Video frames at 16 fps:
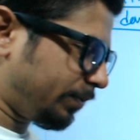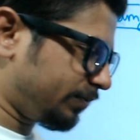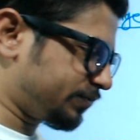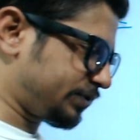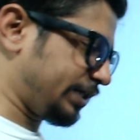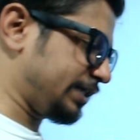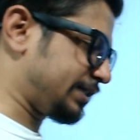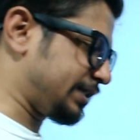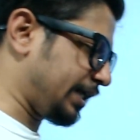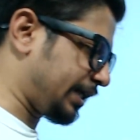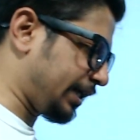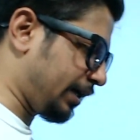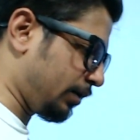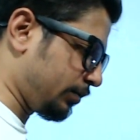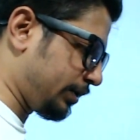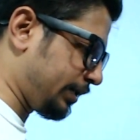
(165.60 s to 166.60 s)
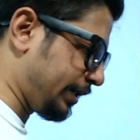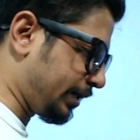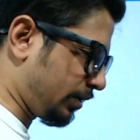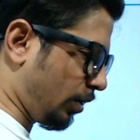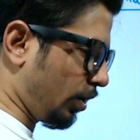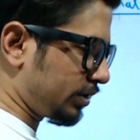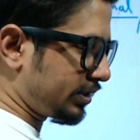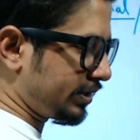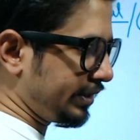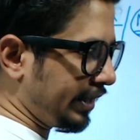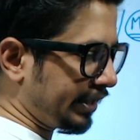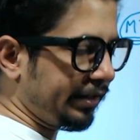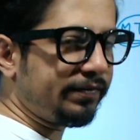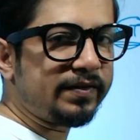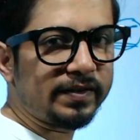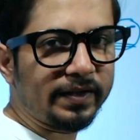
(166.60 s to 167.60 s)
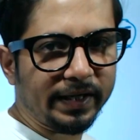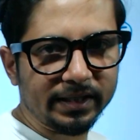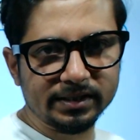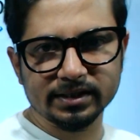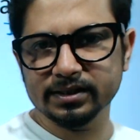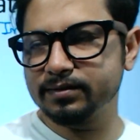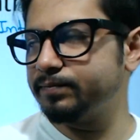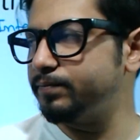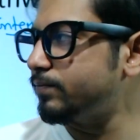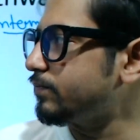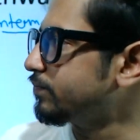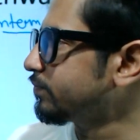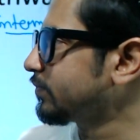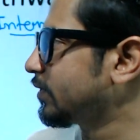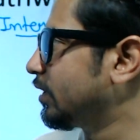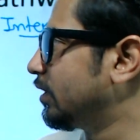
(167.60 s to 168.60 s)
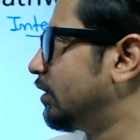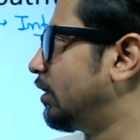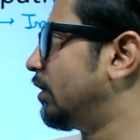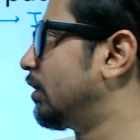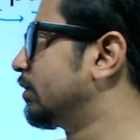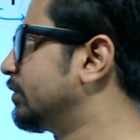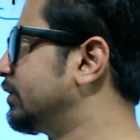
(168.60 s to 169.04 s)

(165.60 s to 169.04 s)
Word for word: of stress that are out there oxidative stress or